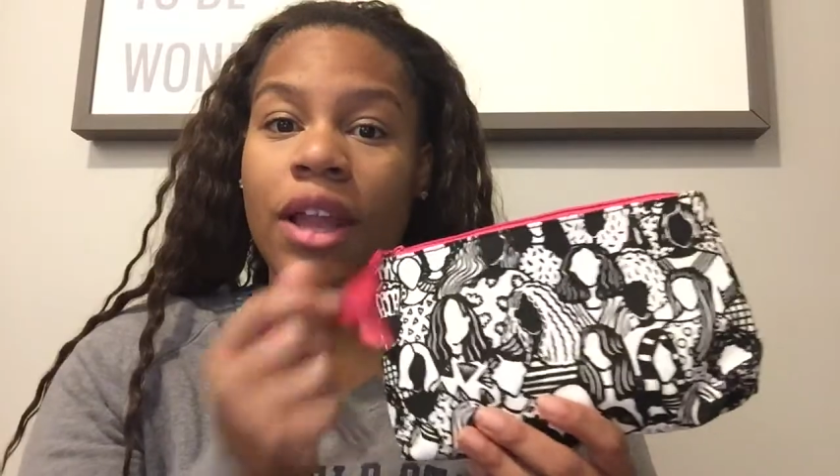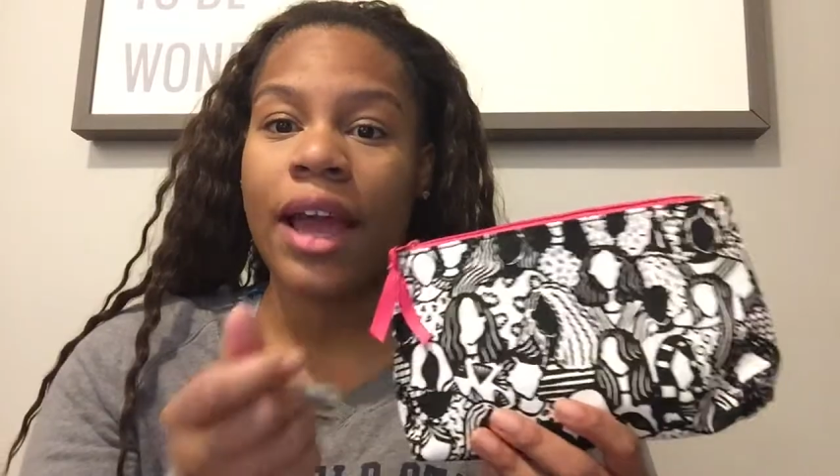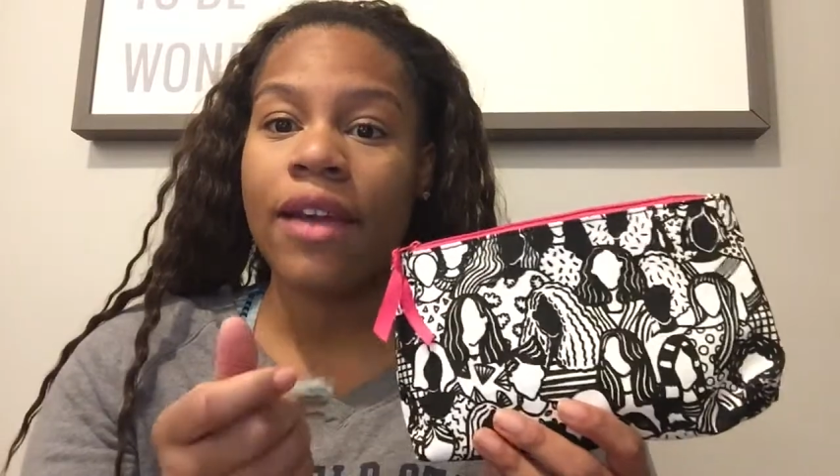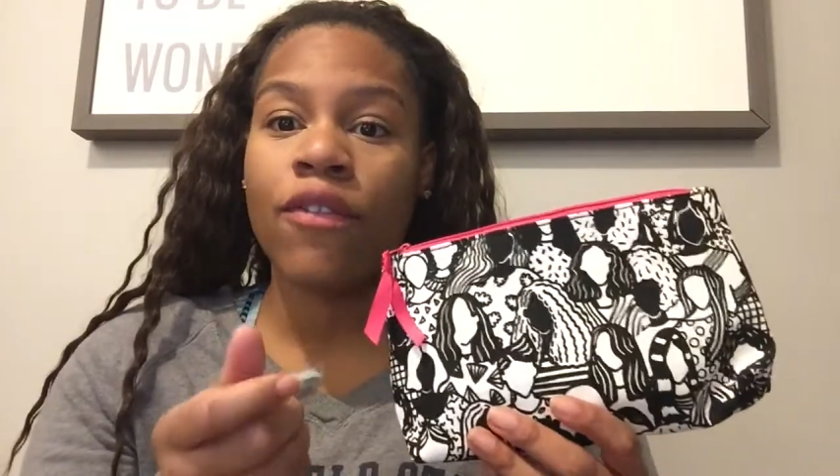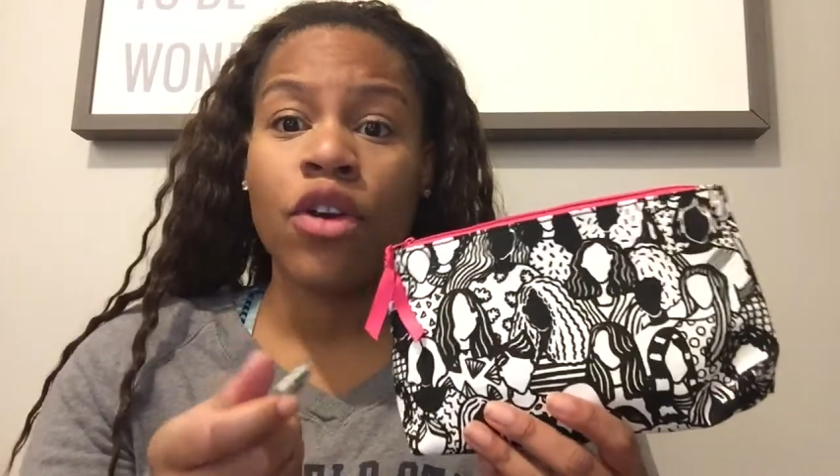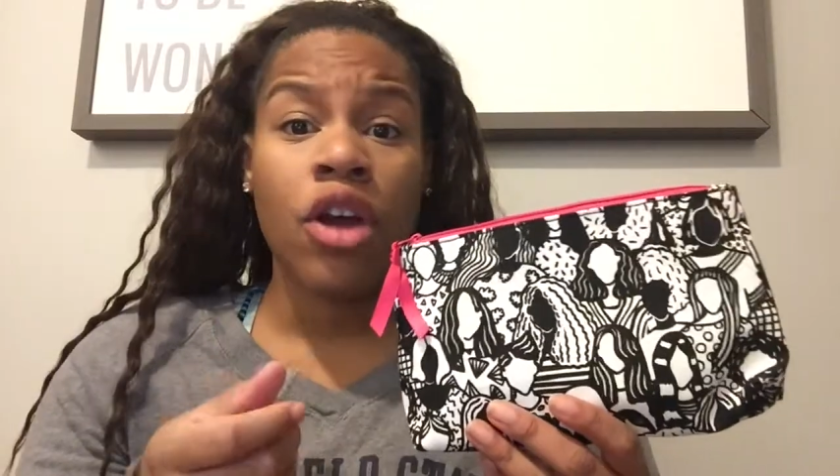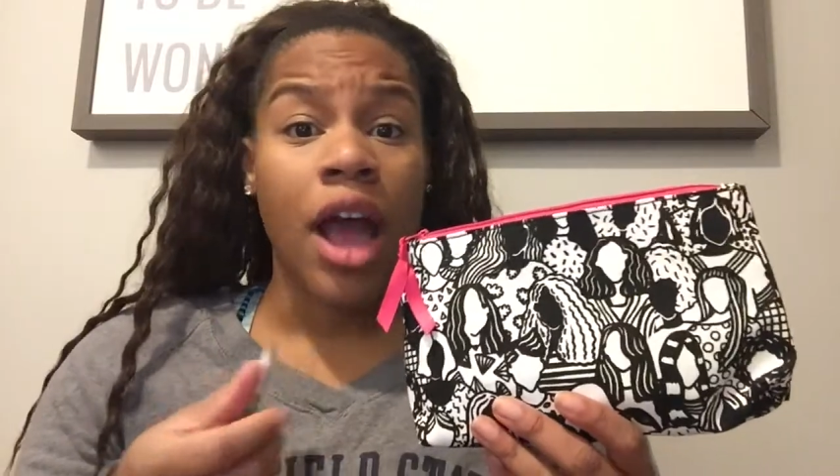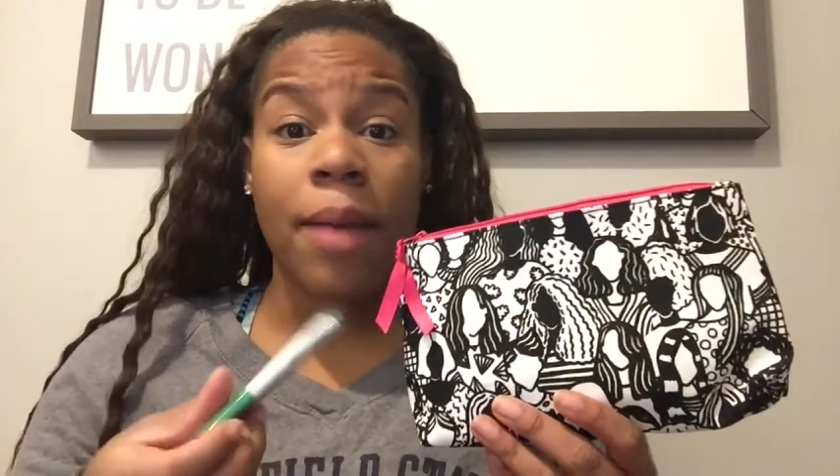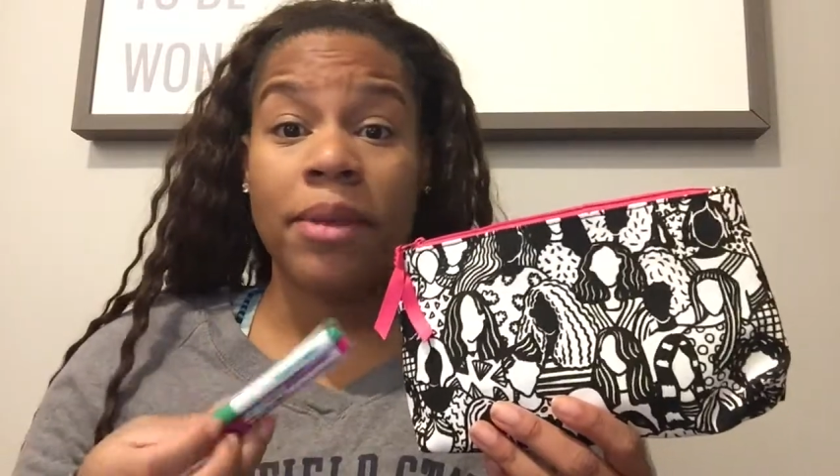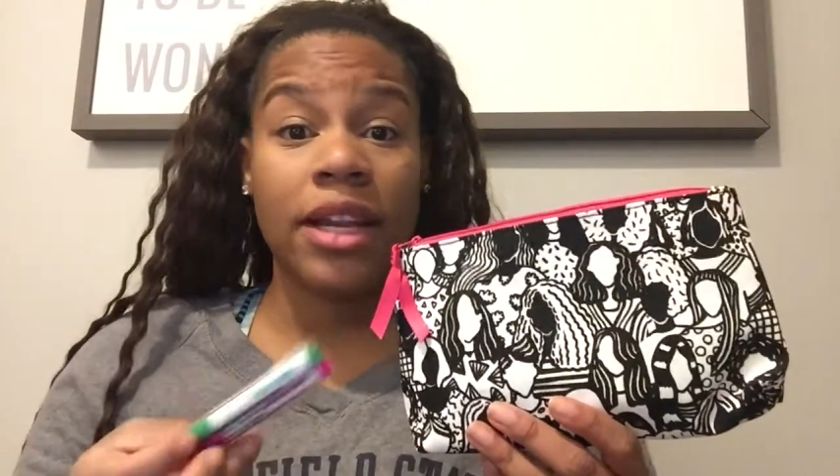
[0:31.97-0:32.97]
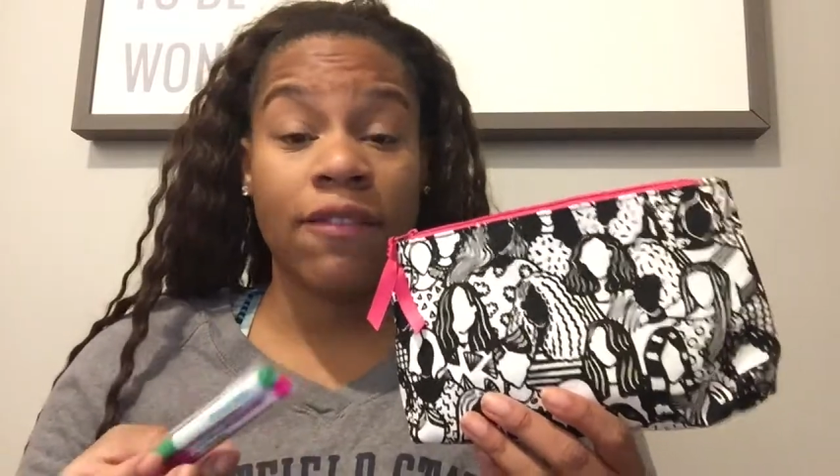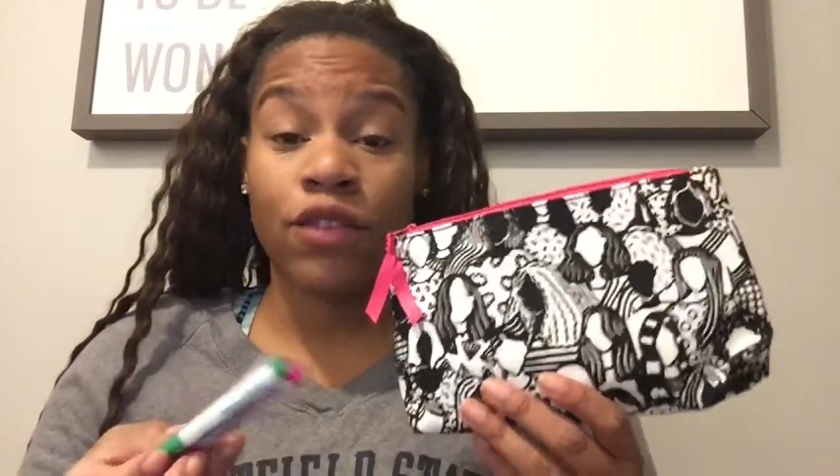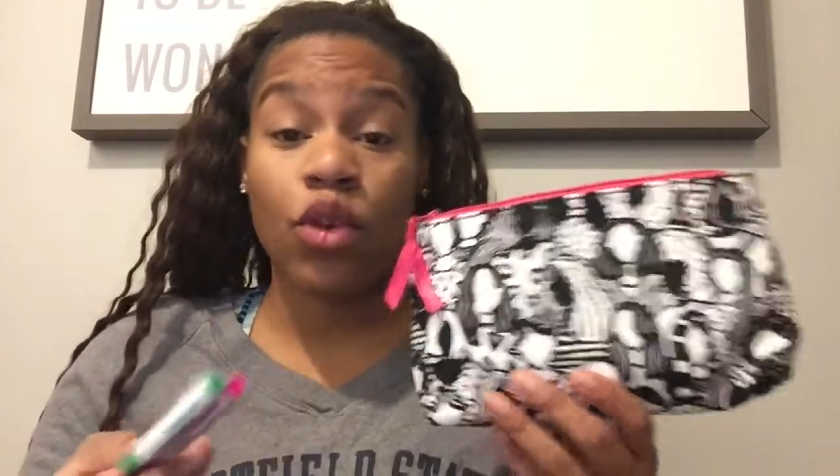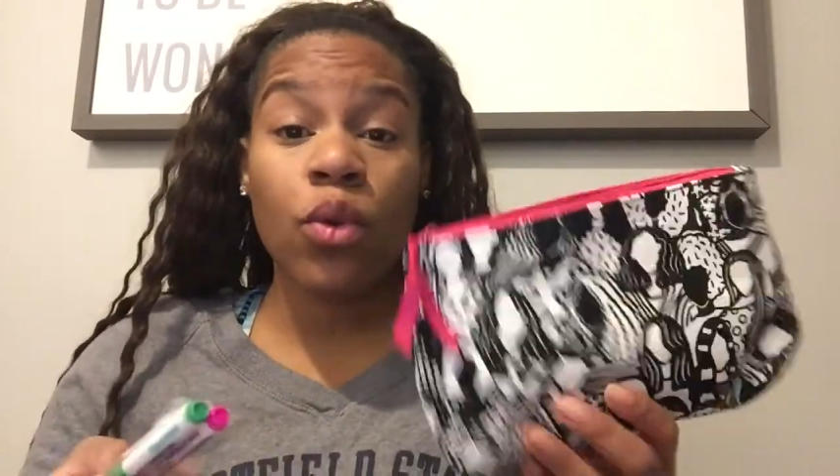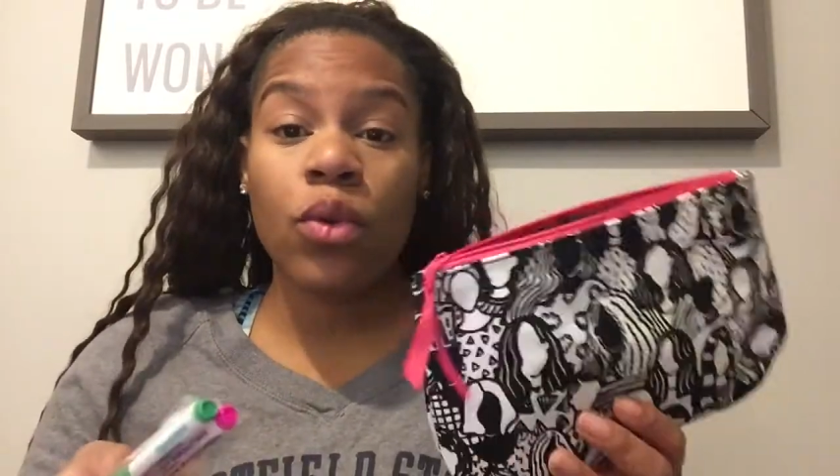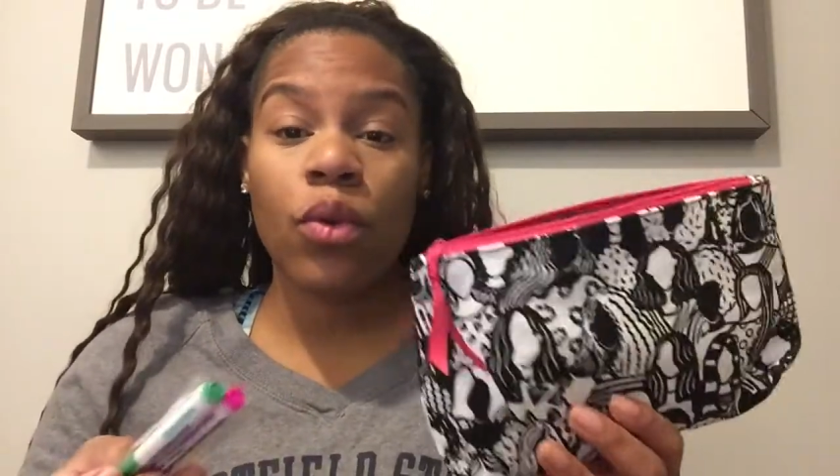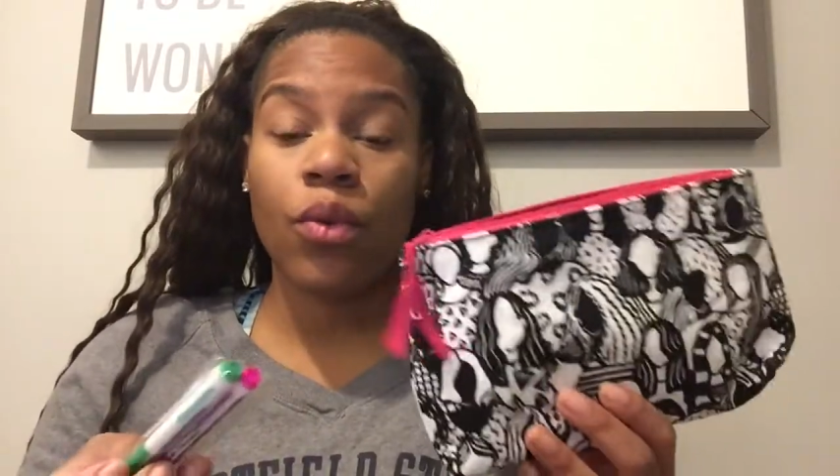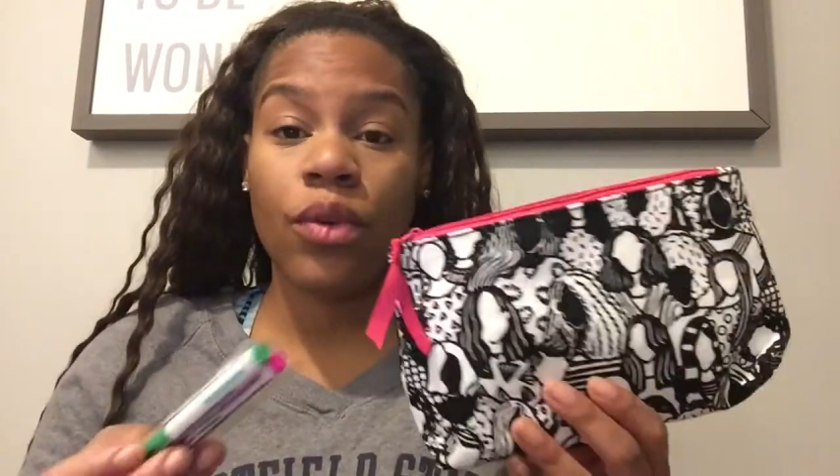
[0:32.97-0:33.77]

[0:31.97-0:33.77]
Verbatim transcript: life i mean if you